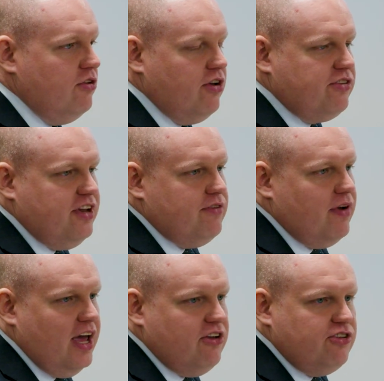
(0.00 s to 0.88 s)
Just in
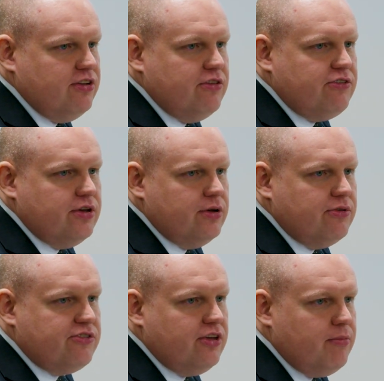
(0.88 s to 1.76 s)
relation to
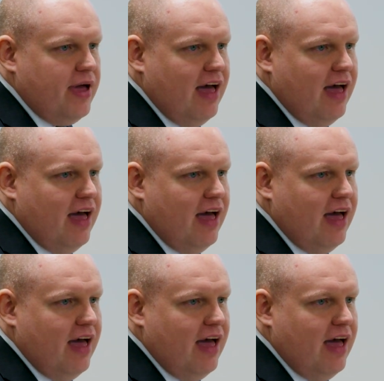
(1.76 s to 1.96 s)
some